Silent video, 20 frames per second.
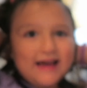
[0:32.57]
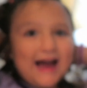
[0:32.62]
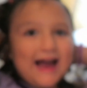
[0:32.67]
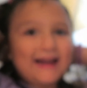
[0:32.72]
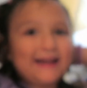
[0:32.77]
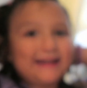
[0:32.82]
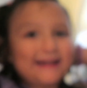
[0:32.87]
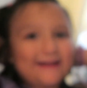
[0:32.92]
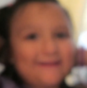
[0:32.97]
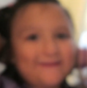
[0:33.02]

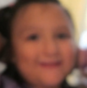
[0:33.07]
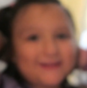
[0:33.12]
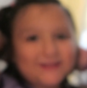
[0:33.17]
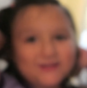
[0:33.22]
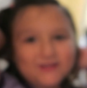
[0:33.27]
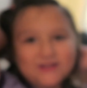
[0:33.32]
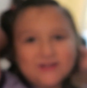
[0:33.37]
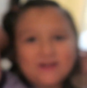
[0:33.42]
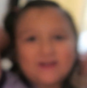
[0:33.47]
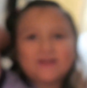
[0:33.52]
I never
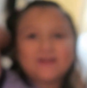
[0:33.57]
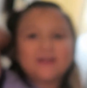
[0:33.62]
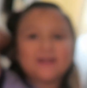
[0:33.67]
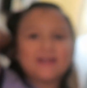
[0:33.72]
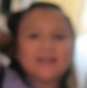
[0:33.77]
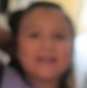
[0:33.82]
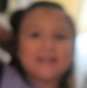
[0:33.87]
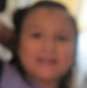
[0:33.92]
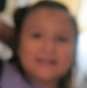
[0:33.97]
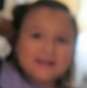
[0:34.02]
show you
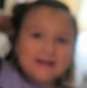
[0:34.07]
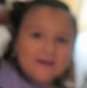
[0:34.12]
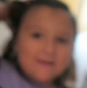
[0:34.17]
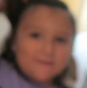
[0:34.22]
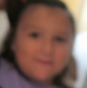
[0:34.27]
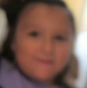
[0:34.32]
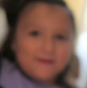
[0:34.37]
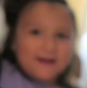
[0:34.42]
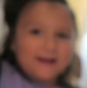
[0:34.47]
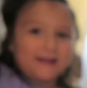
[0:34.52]
this,
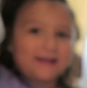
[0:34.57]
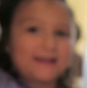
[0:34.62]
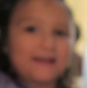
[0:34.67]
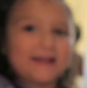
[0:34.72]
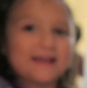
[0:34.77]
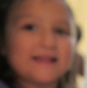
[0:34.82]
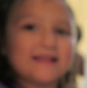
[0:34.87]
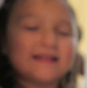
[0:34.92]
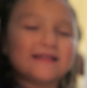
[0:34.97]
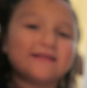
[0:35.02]
but
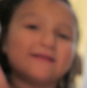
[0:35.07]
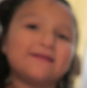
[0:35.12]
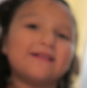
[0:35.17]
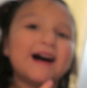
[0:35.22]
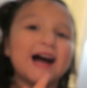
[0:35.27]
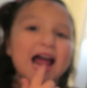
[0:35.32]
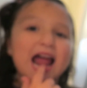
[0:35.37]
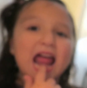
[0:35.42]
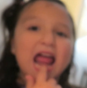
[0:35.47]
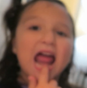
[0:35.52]
guess
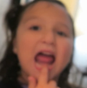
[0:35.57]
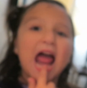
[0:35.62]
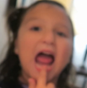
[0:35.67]
what?